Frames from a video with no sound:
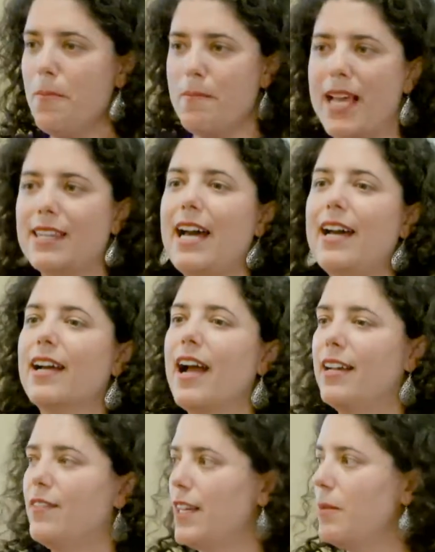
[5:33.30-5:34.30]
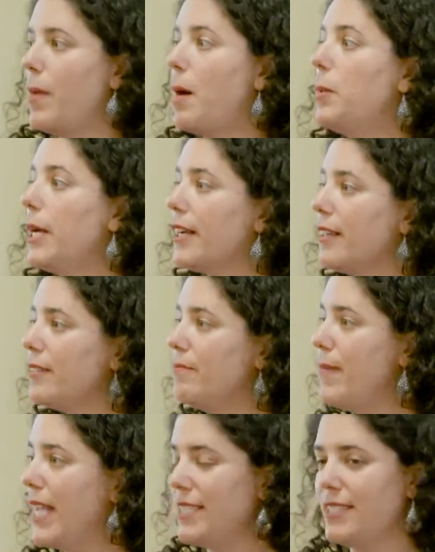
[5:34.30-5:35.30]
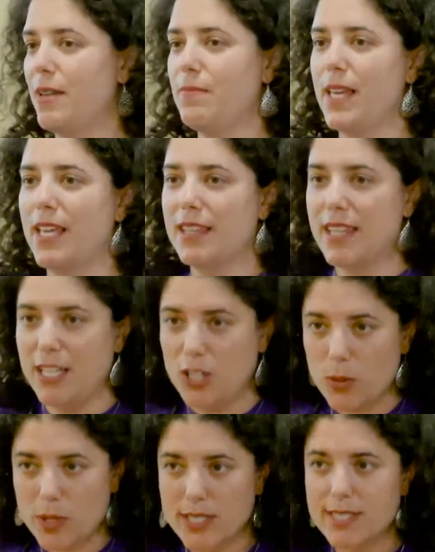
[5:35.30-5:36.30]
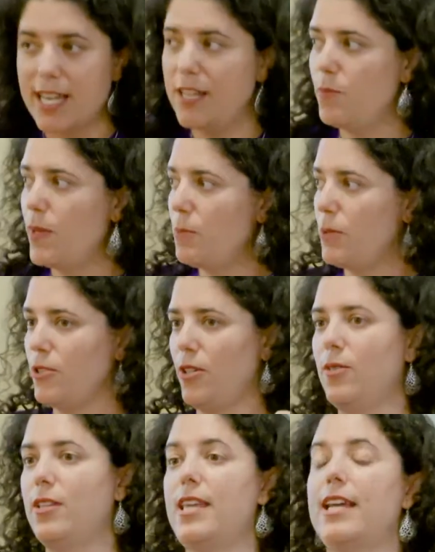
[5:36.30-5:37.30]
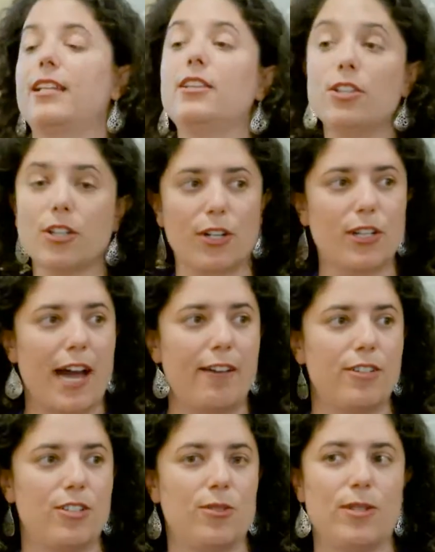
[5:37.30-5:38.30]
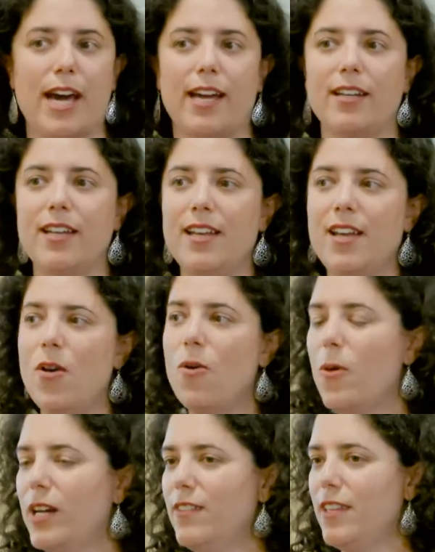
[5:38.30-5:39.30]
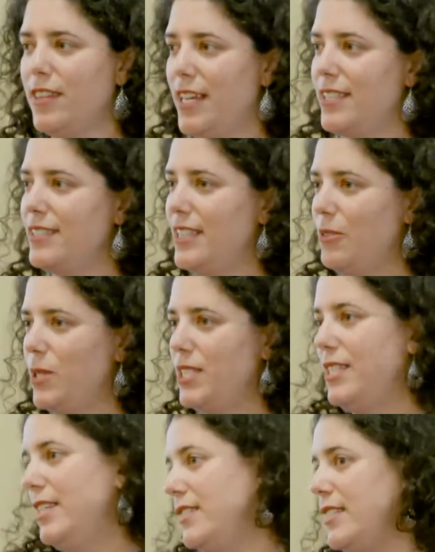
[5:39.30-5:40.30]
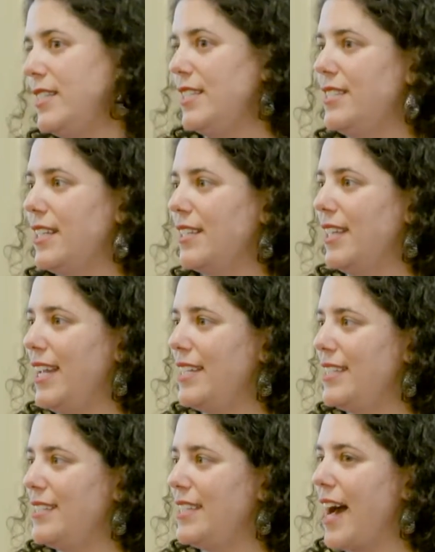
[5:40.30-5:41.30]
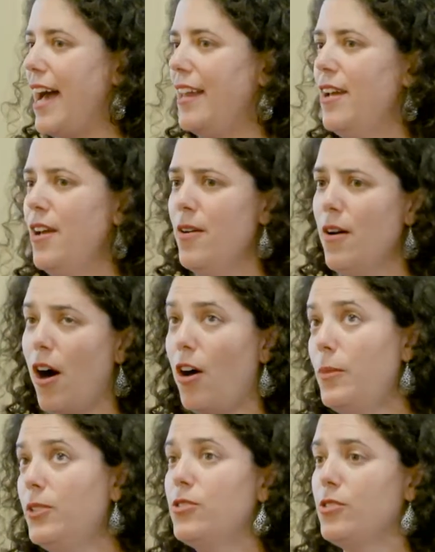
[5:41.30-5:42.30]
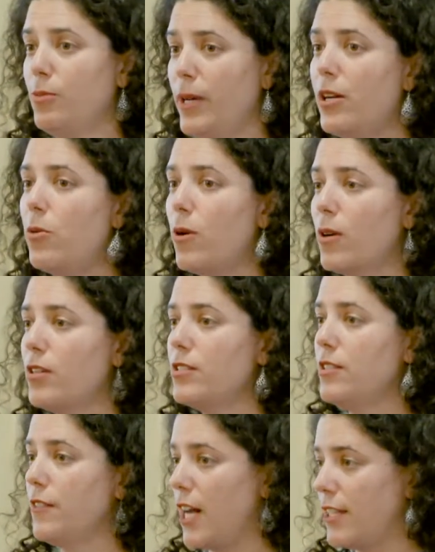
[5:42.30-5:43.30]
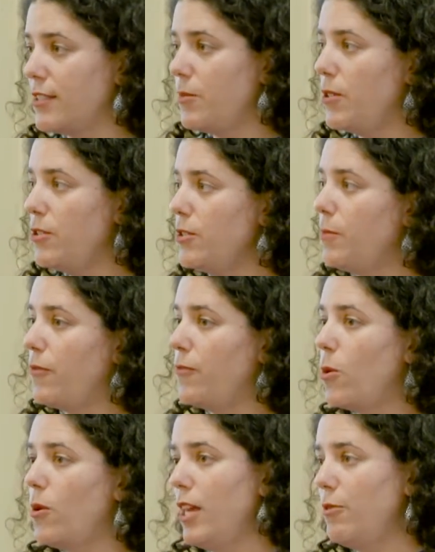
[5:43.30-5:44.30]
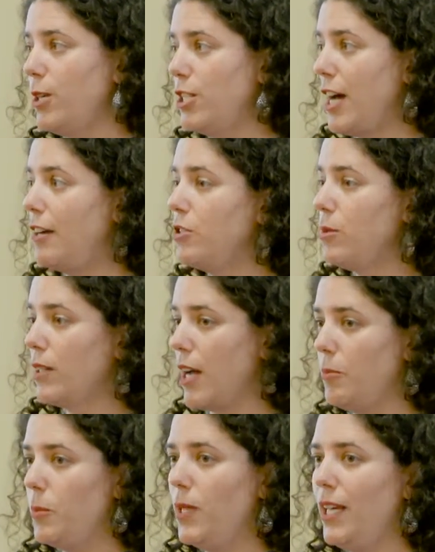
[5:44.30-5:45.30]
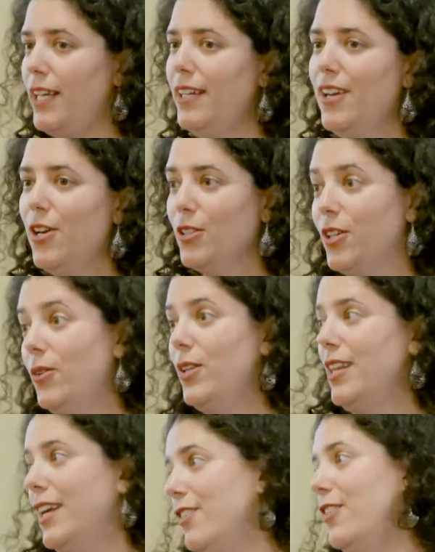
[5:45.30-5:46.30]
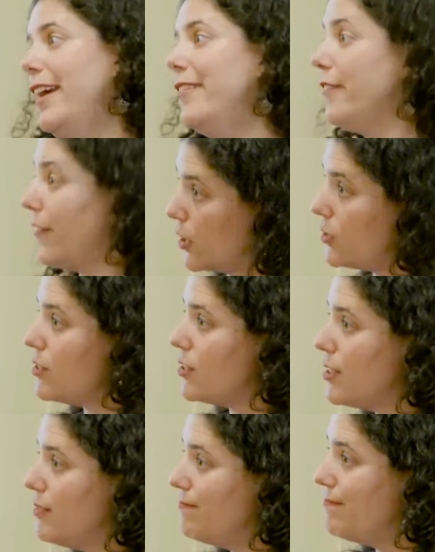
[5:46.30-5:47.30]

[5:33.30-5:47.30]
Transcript: Make that kind of thing public. Make it something that you can send people to, that they can learn how to do that. One of the things that we see statistically is that almost three quarters of customers, before they reach out to a company, go to the internet first